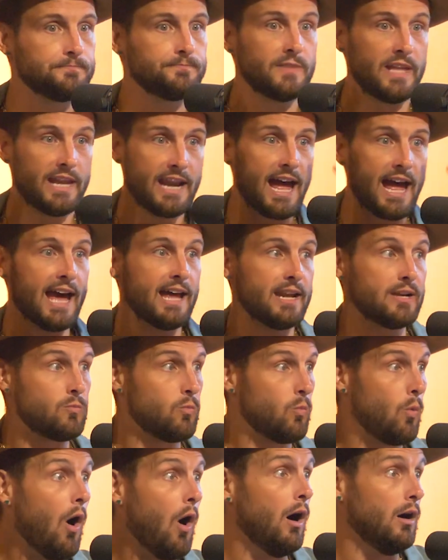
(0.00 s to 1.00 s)
that had
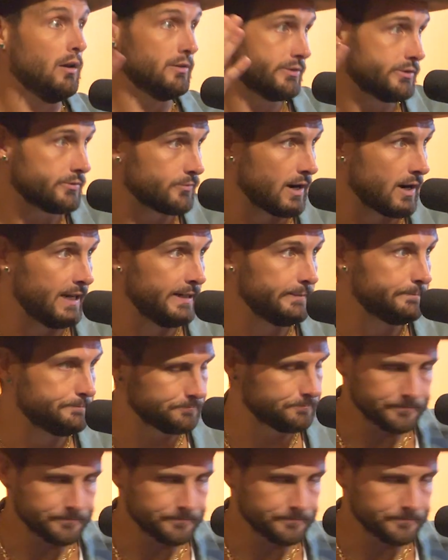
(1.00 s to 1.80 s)
walls, right?